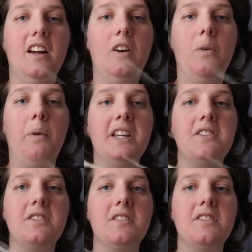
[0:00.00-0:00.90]

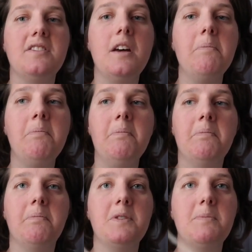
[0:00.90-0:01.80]
which some
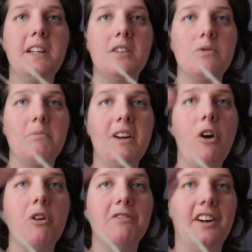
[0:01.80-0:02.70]
spinners will be
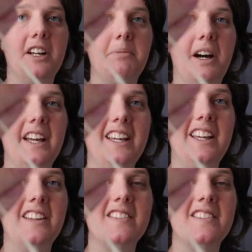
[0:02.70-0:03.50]
horrified by. It's